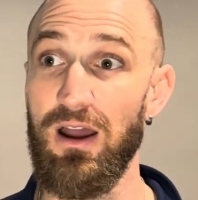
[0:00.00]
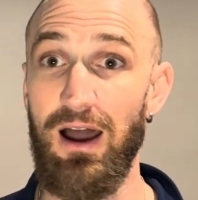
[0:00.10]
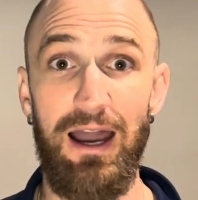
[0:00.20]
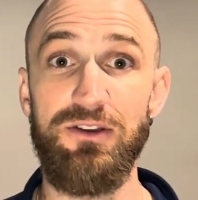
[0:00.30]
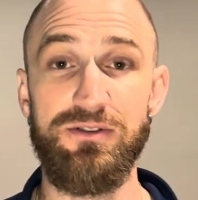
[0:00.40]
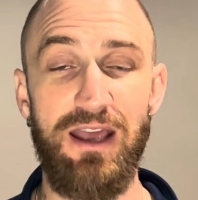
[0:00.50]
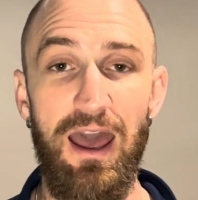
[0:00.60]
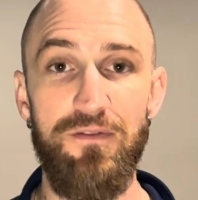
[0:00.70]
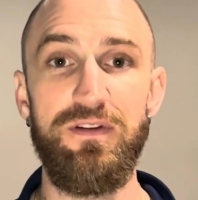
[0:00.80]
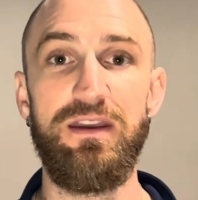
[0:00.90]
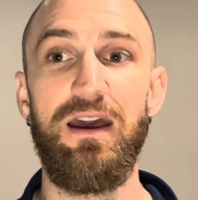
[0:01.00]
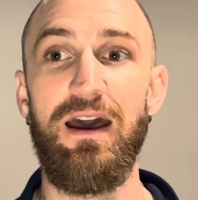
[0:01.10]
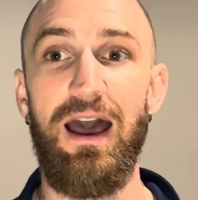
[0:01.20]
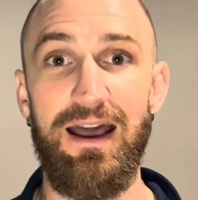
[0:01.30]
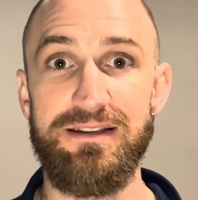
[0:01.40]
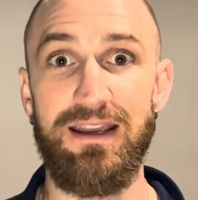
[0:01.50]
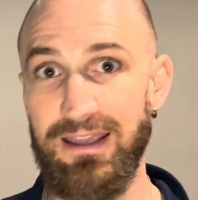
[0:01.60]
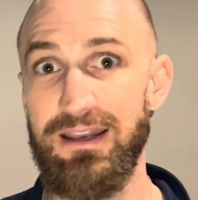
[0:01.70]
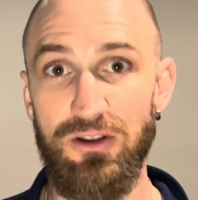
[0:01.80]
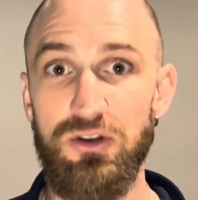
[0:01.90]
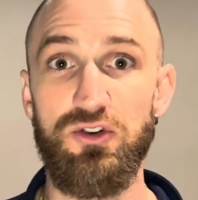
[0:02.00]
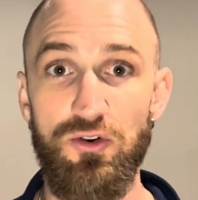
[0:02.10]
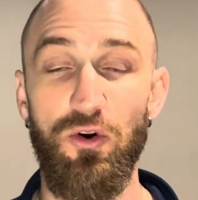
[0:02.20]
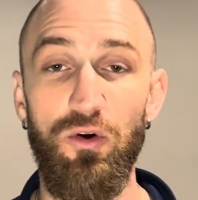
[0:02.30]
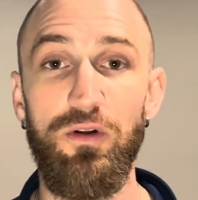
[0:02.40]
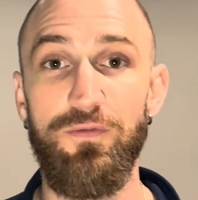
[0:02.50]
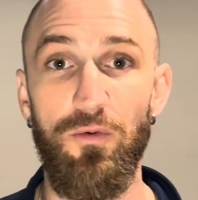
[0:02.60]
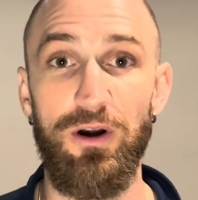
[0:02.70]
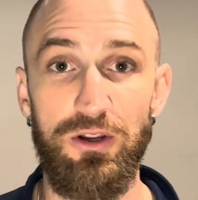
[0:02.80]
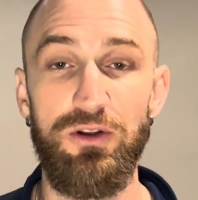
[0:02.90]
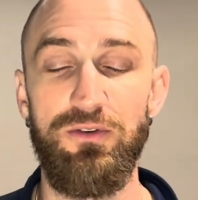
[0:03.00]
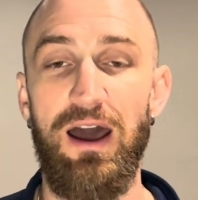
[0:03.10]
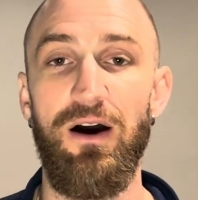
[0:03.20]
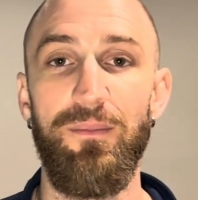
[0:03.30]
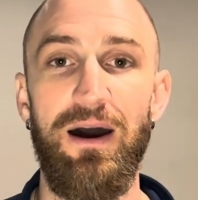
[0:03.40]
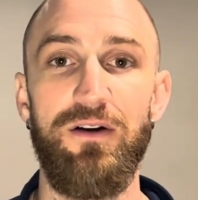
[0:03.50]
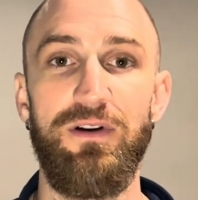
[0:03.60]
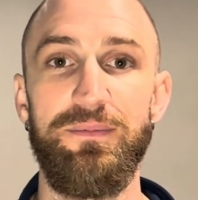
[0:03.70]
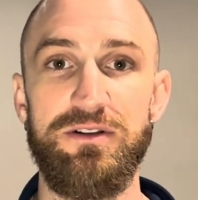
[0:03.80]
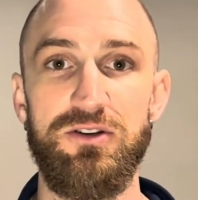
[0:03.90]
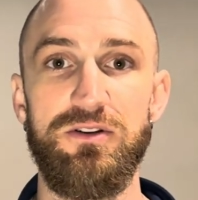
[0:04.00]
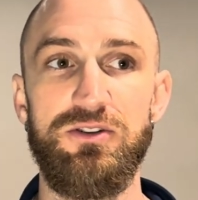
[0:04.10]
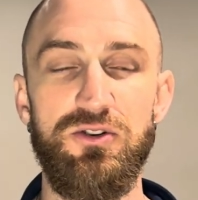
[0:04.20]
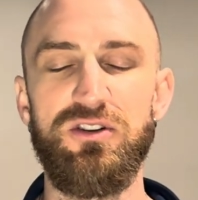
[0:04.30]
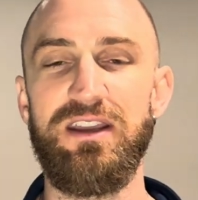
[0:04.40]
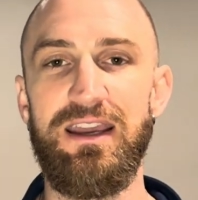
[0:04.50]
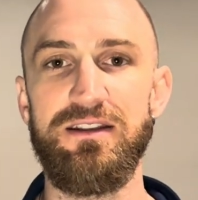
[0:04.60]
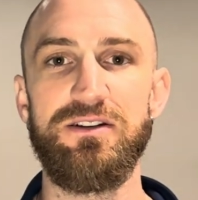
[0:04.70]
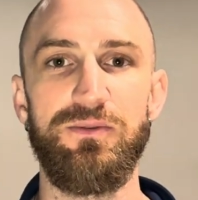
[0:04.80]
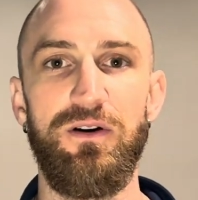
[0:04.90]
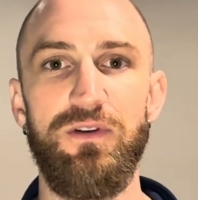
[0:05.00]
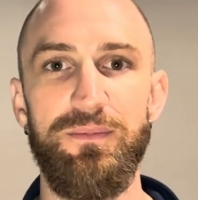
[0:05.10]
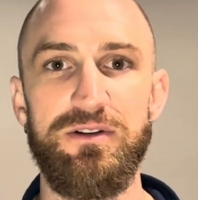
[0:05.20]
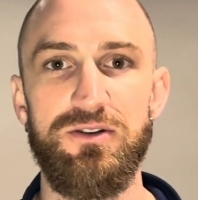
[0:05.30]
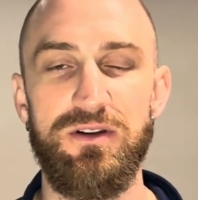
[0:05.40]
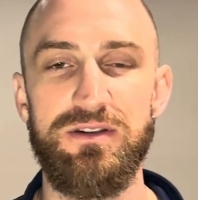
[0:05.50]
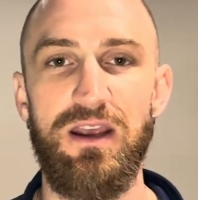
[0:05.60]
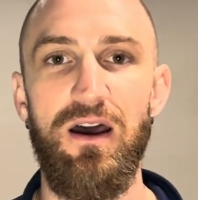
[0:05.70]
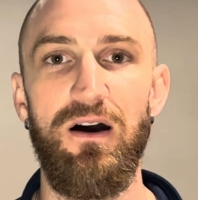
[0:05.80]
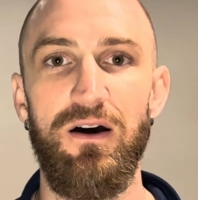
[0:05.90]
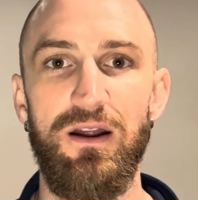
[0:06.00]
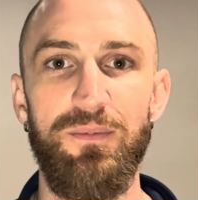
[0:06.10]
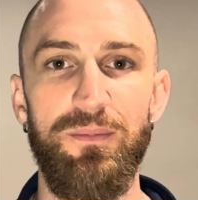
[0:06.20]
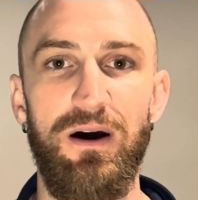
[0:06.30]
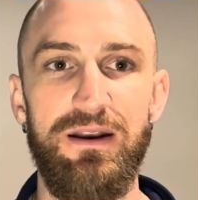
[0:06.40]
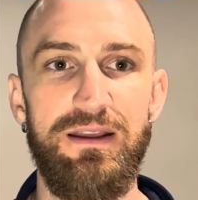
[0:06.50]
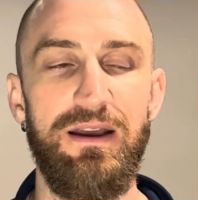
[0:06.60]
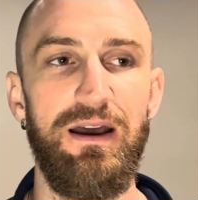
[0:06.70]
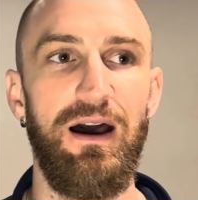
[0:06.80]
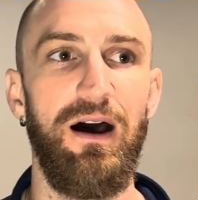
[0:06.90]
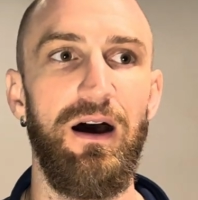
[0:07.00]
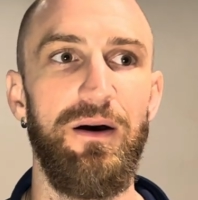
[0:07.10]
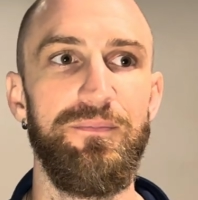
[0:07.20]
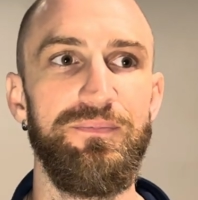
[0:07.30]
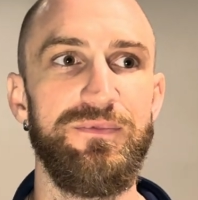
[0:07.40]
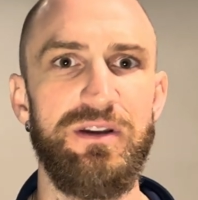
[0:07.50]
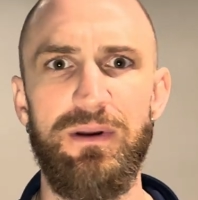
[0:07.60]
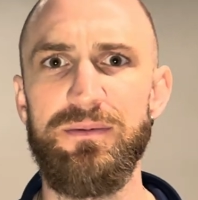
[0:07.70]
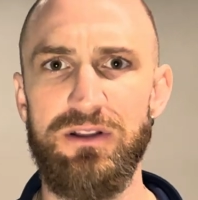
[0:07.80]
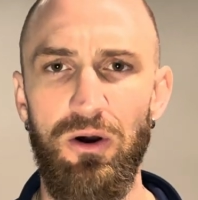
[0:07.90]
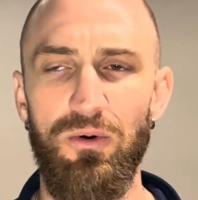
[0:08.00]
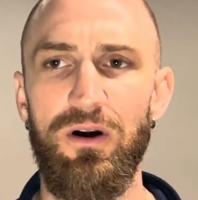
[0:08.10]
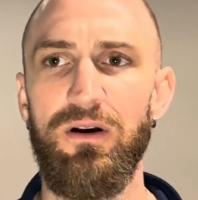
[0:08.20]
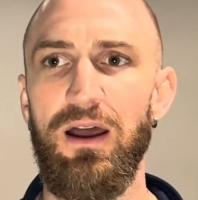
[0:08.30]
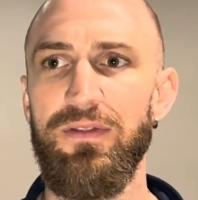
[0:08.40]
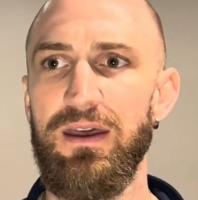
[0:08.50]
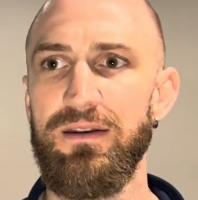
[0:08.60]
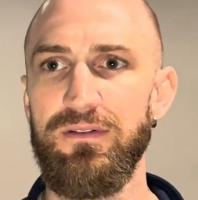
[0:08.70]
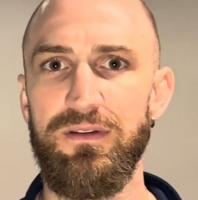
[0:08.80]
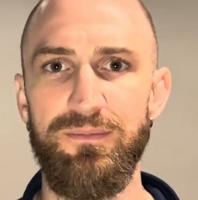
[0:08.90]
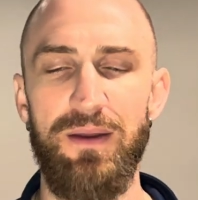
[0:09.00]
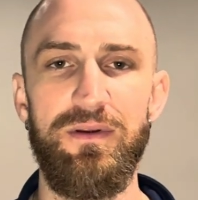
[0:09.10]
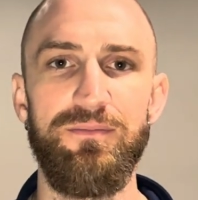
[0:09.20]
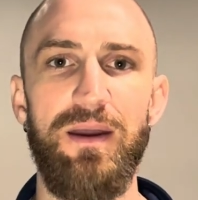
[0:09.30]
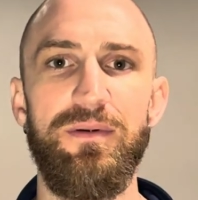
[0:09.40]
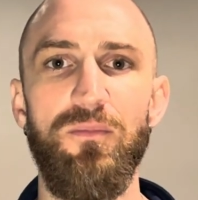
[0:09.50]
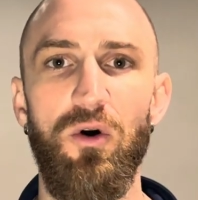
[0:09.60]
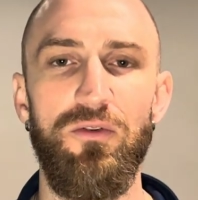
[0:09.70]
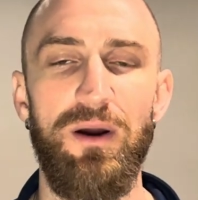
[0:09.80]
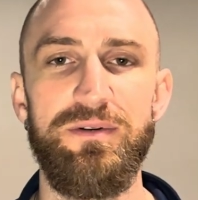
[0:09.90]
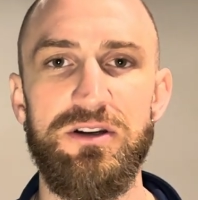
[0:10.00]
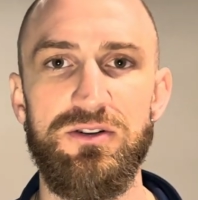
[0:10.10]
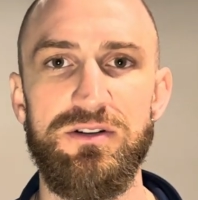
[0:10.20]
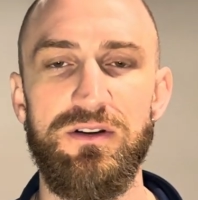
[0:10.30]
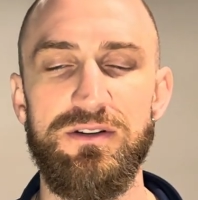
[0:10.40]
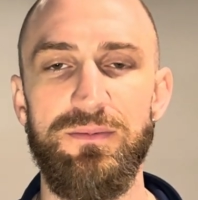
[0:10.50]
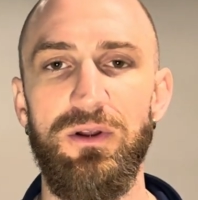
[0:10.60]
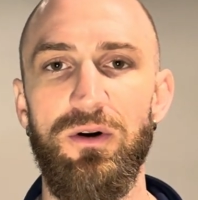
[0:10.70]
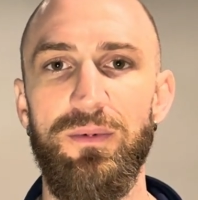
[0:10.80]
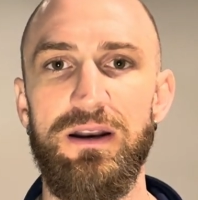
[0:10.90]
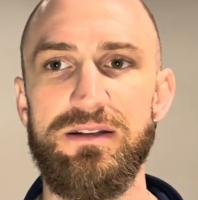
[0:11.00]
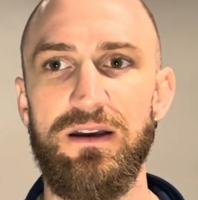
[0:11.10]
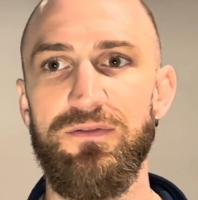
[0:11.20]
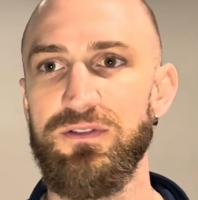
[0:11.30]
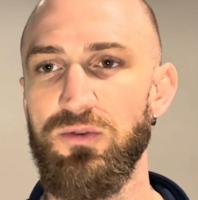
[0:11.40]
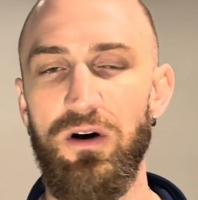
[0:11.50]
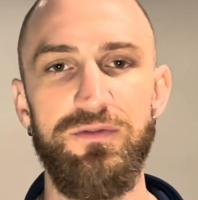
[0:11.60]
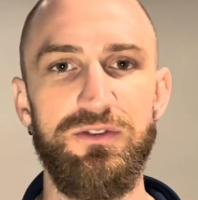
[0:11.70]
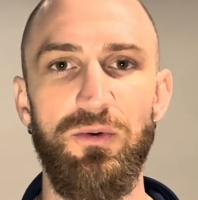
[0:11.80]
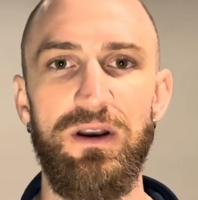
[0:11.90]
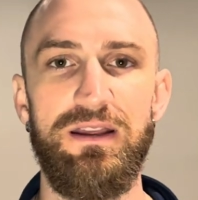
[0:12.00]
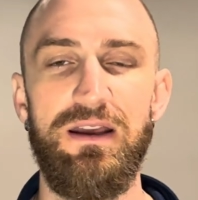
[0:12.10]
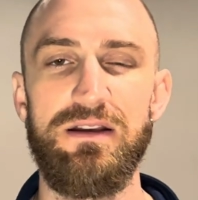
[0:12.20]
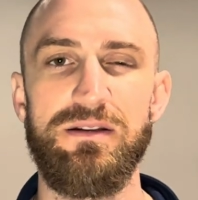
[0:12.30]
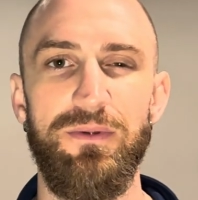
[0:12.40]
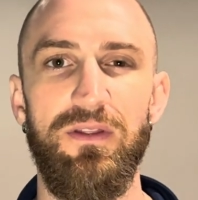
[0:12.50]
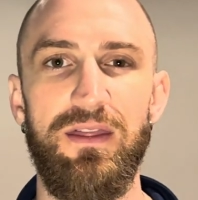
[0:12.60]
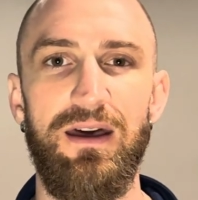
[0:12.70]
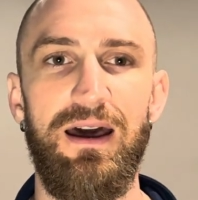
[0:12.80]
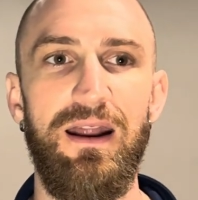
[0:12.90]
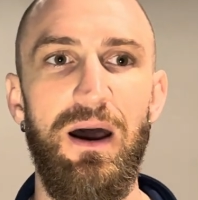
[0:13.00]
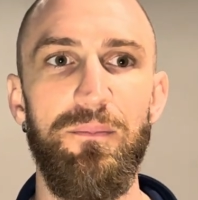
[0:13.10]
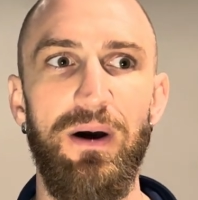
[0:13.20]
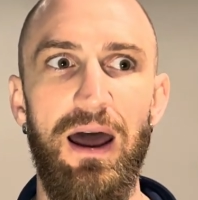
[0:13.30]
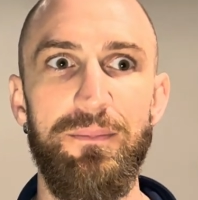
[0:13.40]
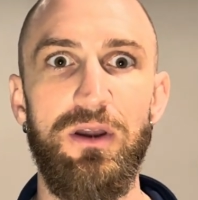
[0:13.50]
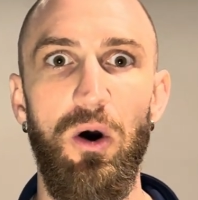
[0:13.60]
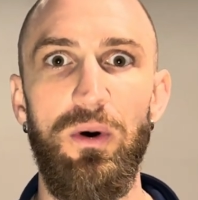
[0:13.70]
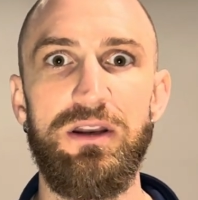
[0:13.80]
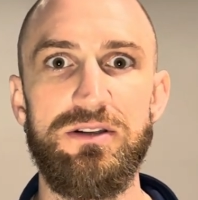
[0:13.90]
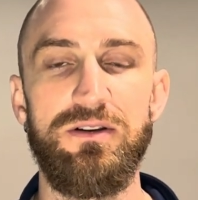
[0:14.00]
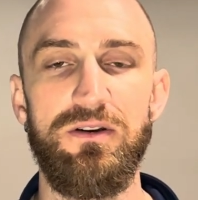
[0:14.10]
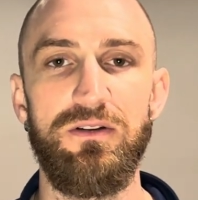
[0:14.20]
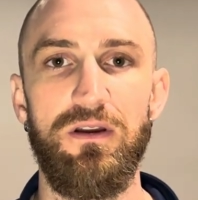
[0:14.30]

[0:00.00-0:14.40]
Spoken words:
I use heavy as I can control for a good amount of repetitions, usually 8 to 12 repetitions on upper body, sometimes lower, and then maybe more repetitions on some lower body stuff, 12 to 20, something like that. But I'm going to